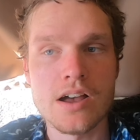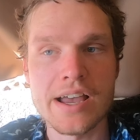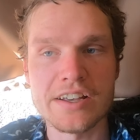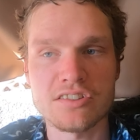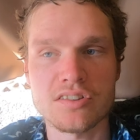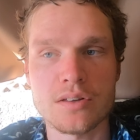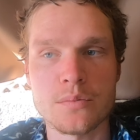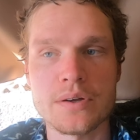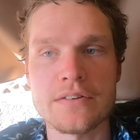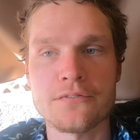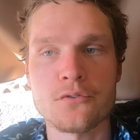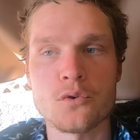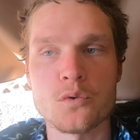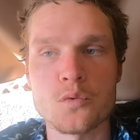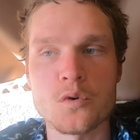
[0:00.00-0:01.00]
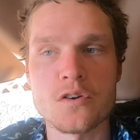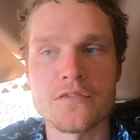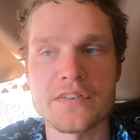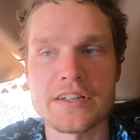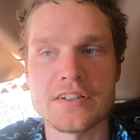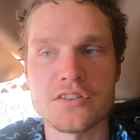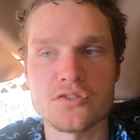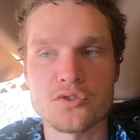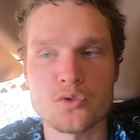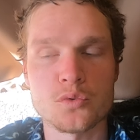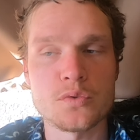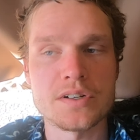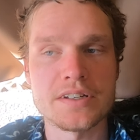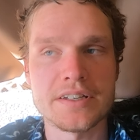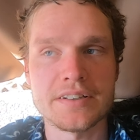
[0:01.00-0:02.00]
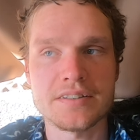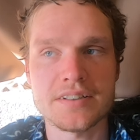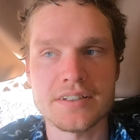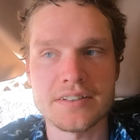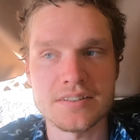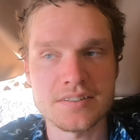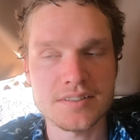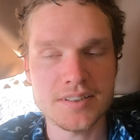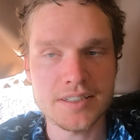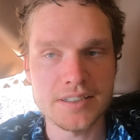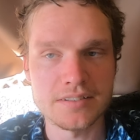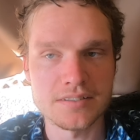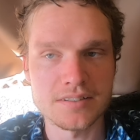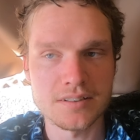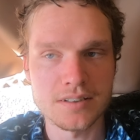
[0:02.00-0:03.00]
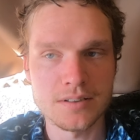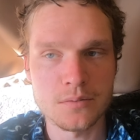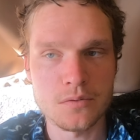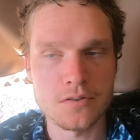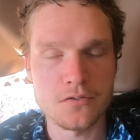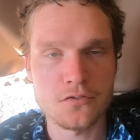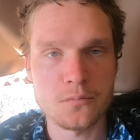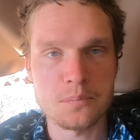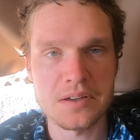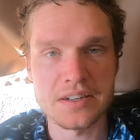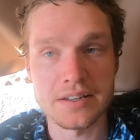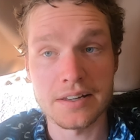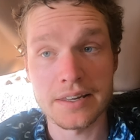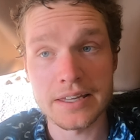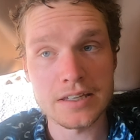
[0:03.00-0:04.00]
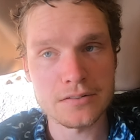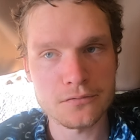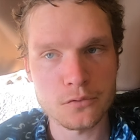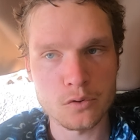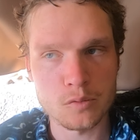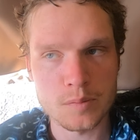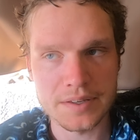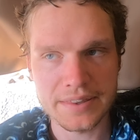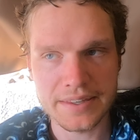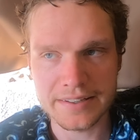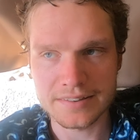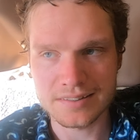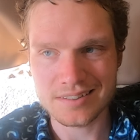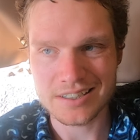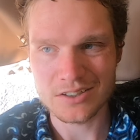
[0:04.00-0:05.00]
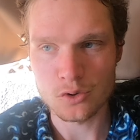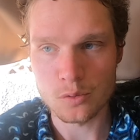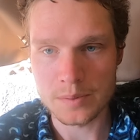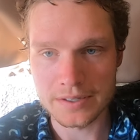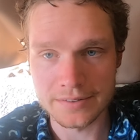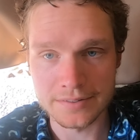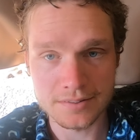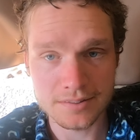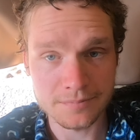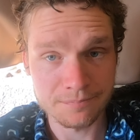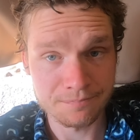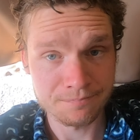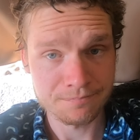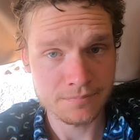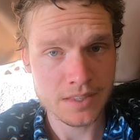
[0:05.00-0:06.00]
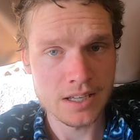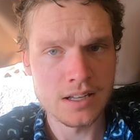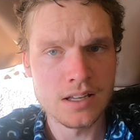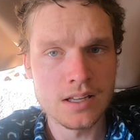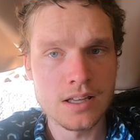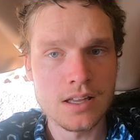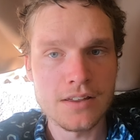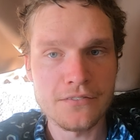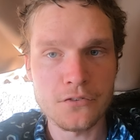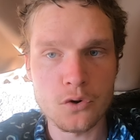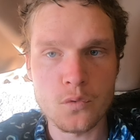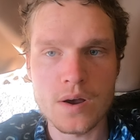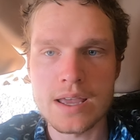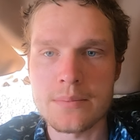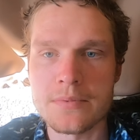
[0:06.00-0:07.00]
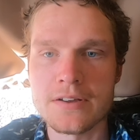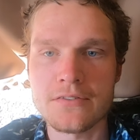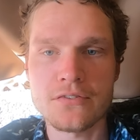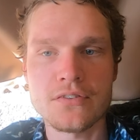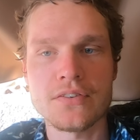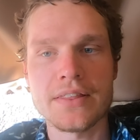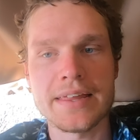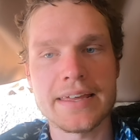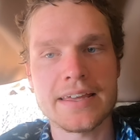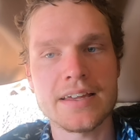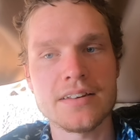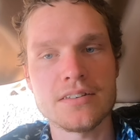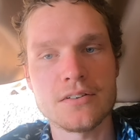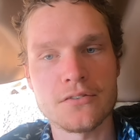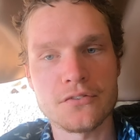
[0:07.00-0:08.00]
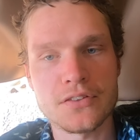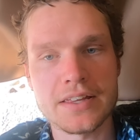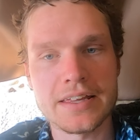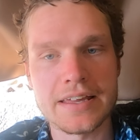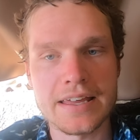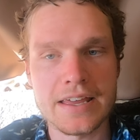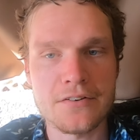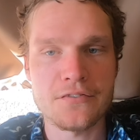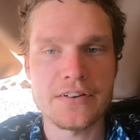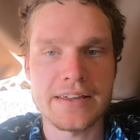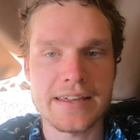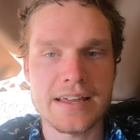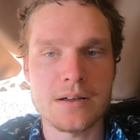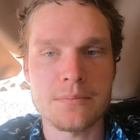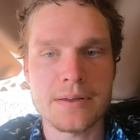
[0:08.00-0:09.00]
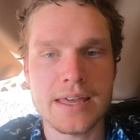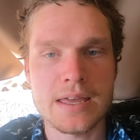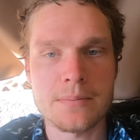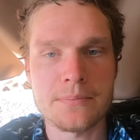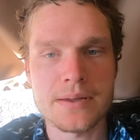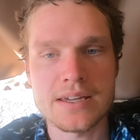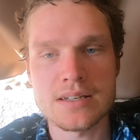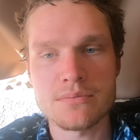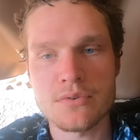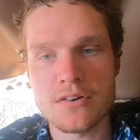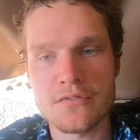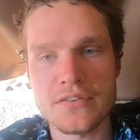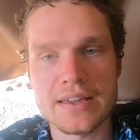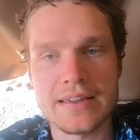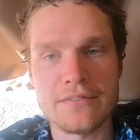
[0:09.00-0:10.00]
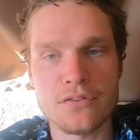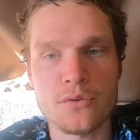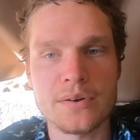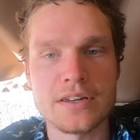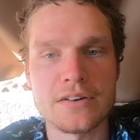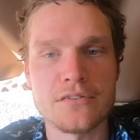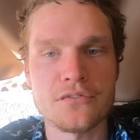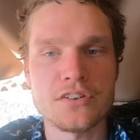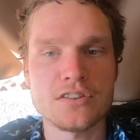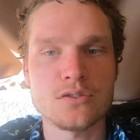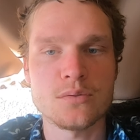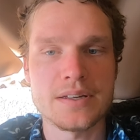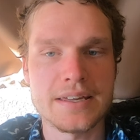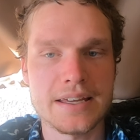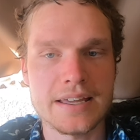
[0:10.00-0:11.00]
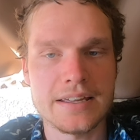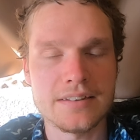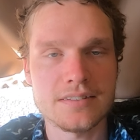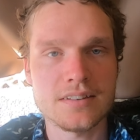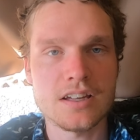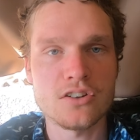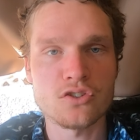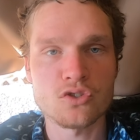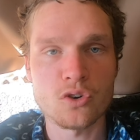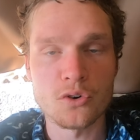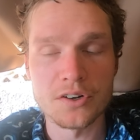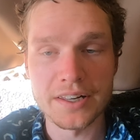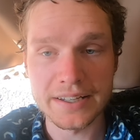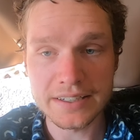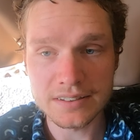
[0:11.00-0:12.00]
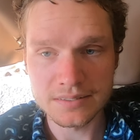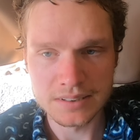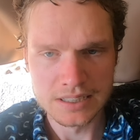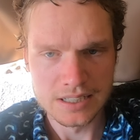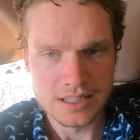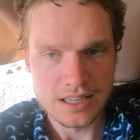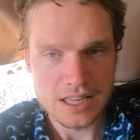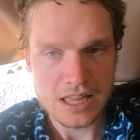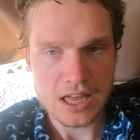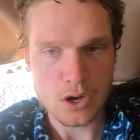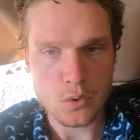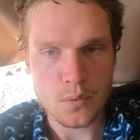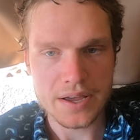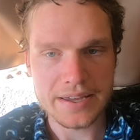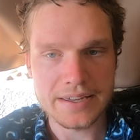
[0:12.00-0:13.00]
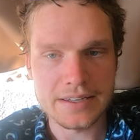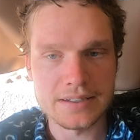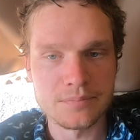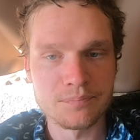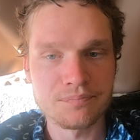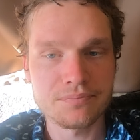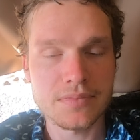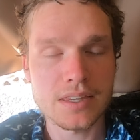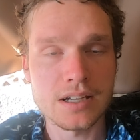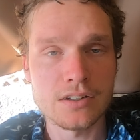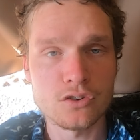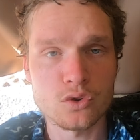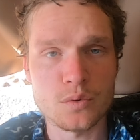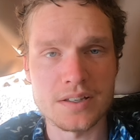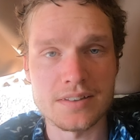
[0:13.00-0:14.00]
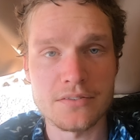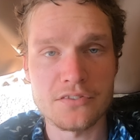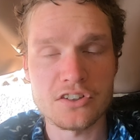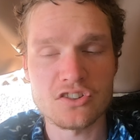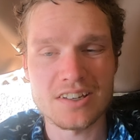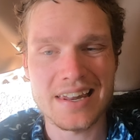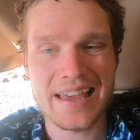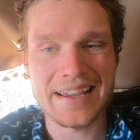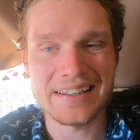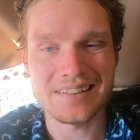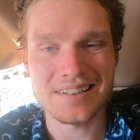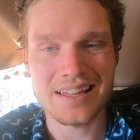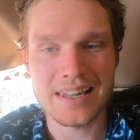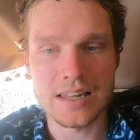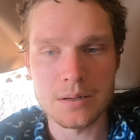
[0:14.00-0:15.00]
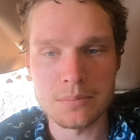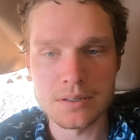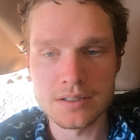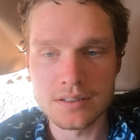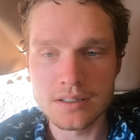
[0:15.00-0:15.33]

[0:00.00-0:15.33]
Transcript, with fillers: I actually went for Worthing to win it instead, with better league form than St Albans. For Weymouth, they kicked off their FA Cup campaign with a 3-0 victory against Sholing, away to a Division 8 club.